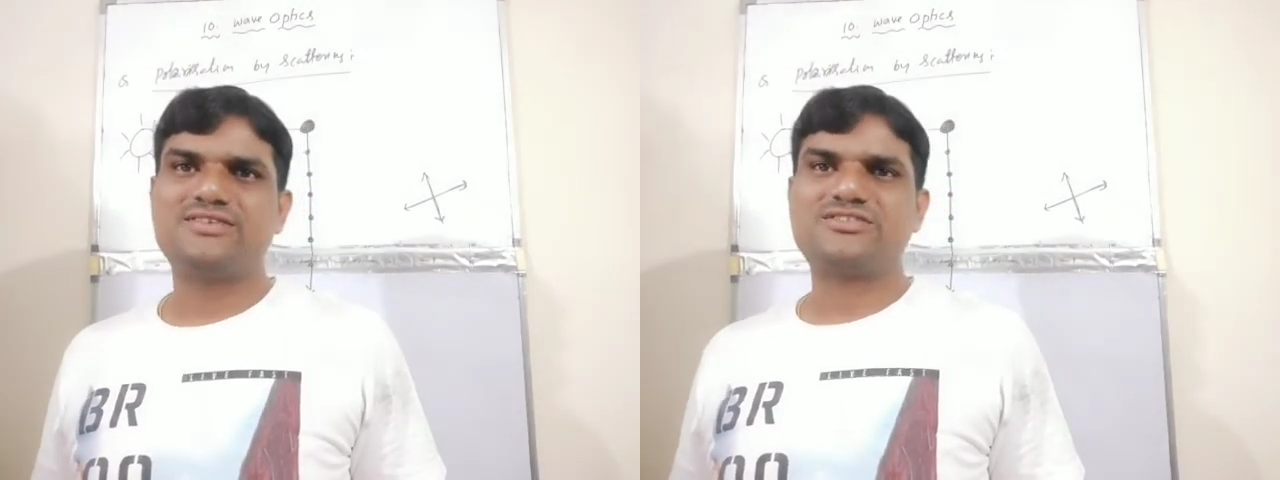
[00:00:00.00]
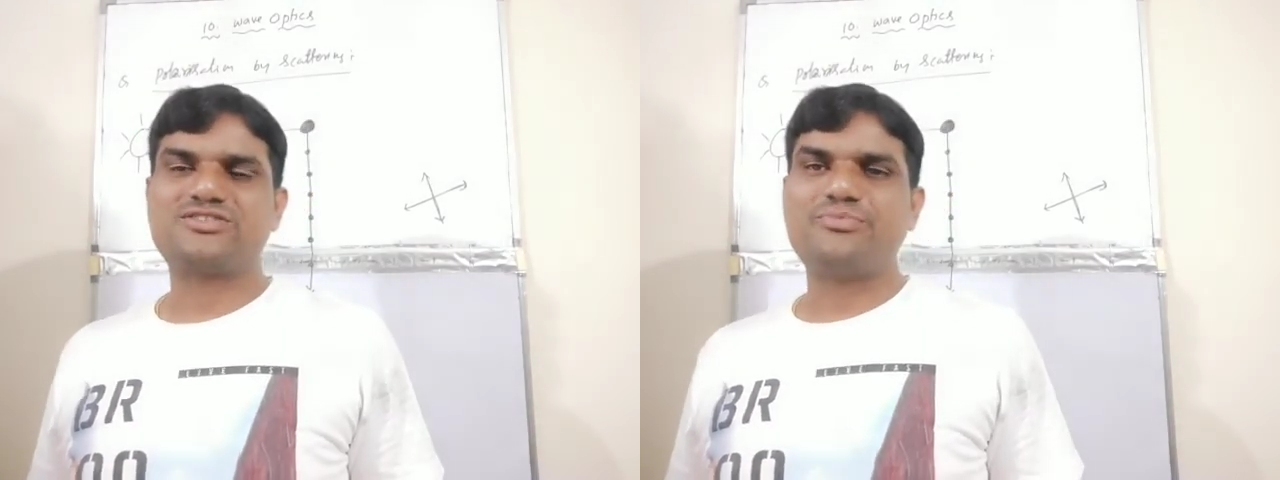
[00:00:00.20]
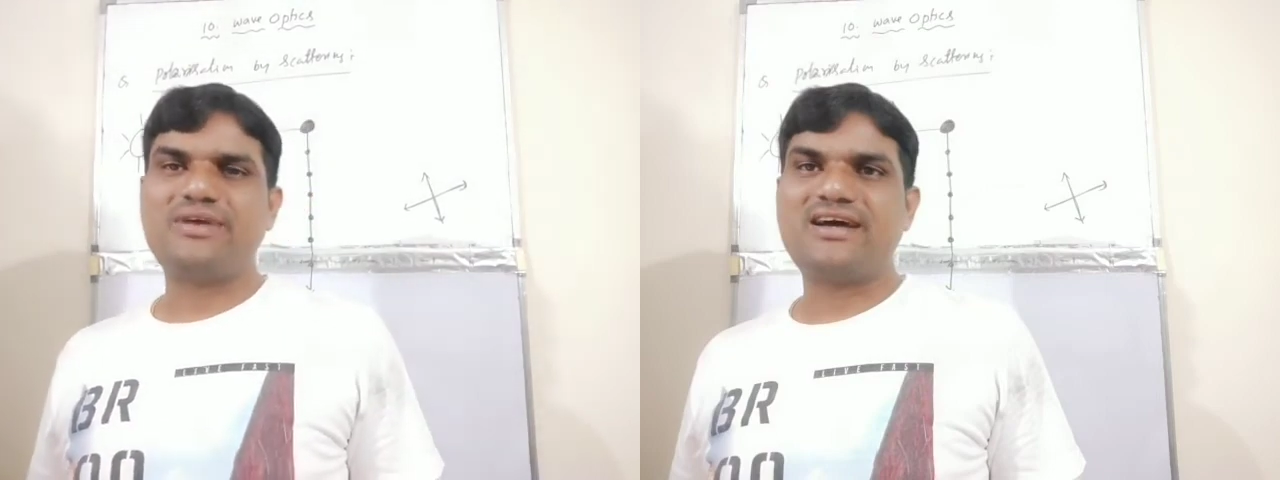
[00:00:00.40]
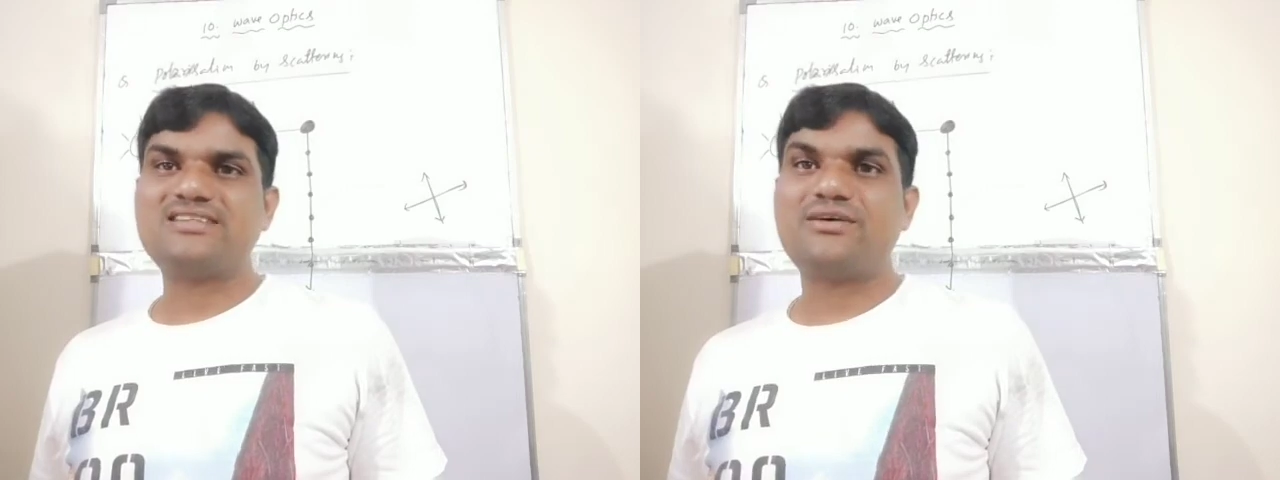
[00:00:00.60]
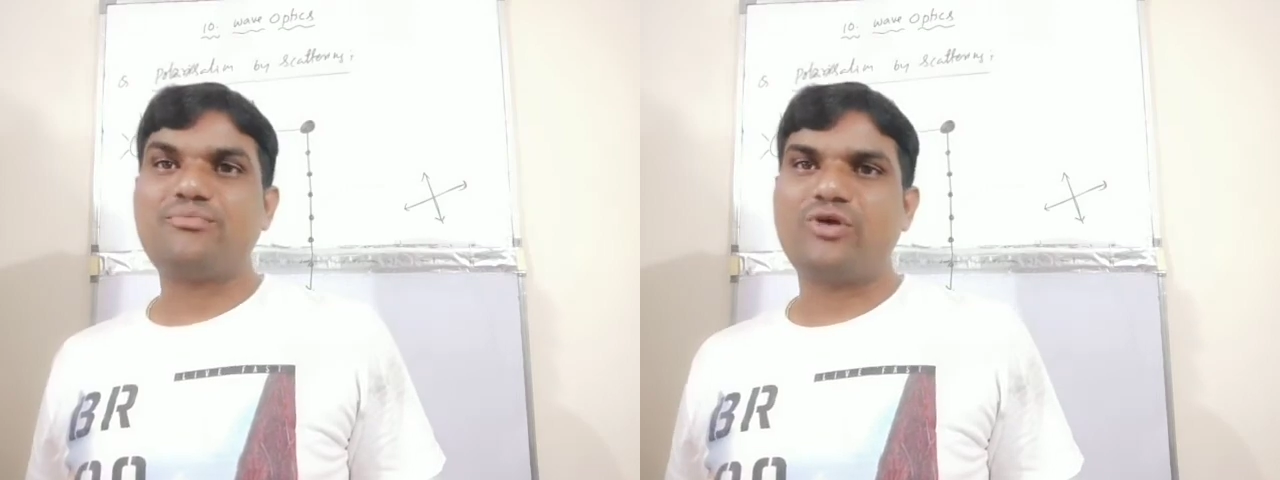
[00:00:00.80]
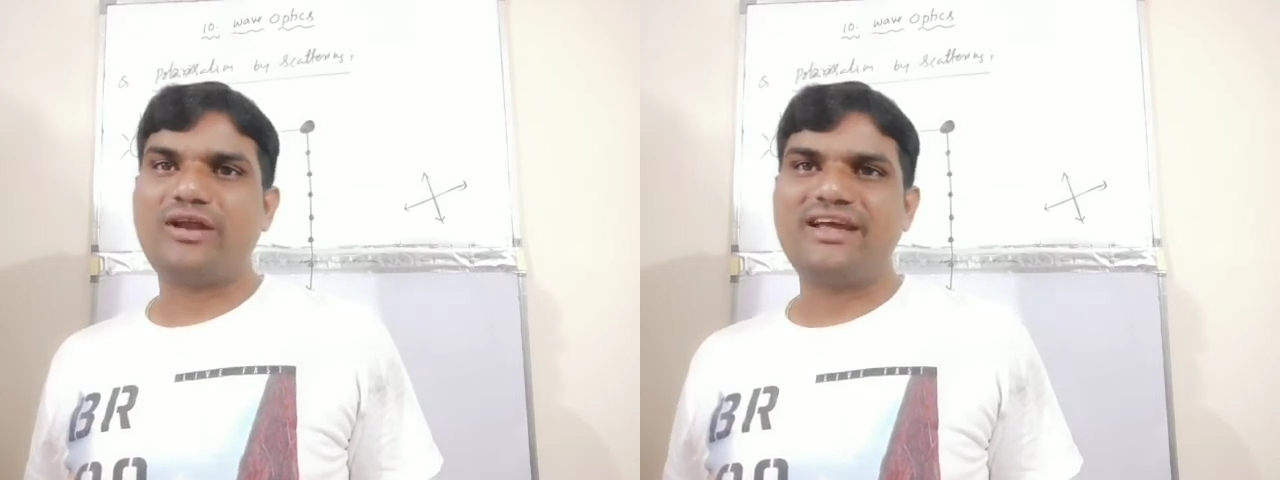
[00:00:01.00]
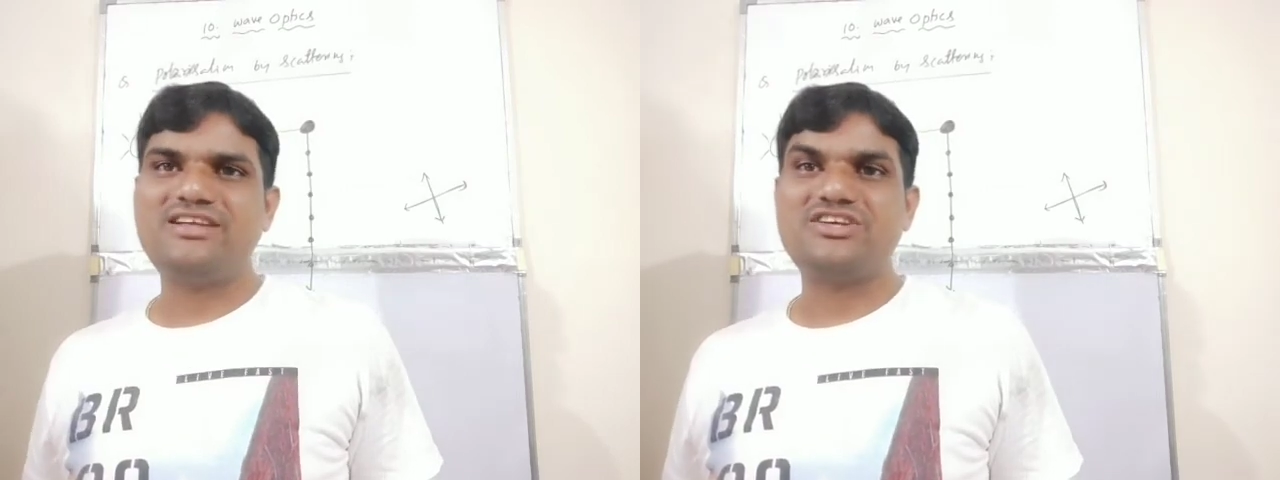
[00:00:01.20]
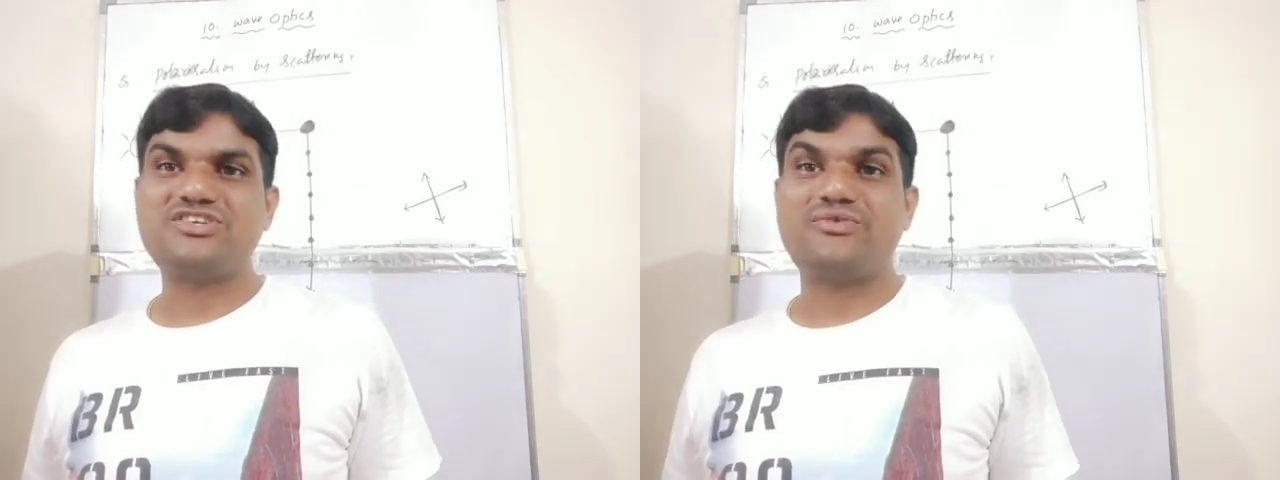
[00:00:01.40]
So because of
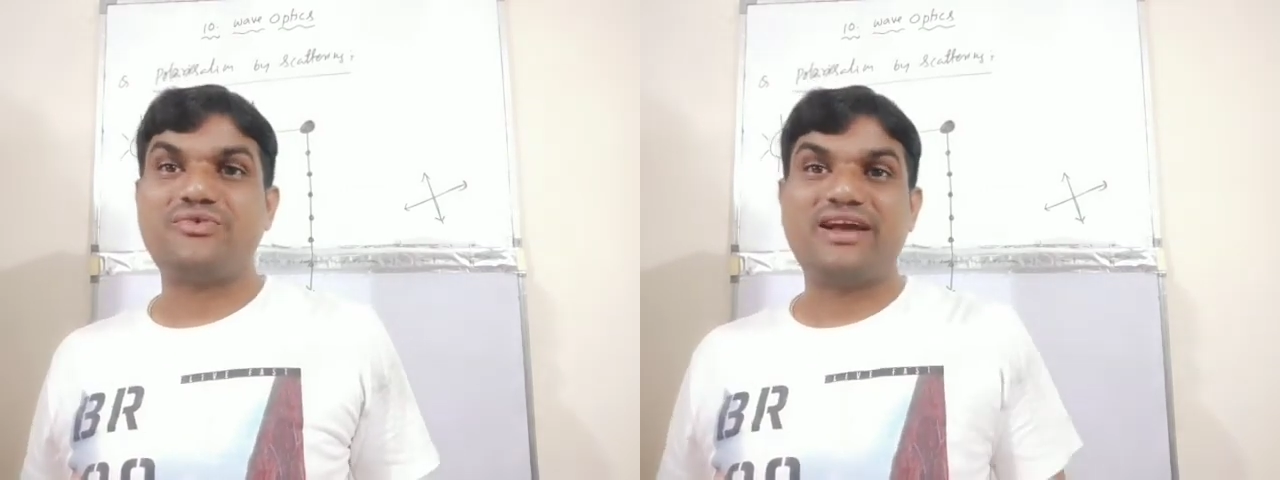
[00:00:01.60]
polarization we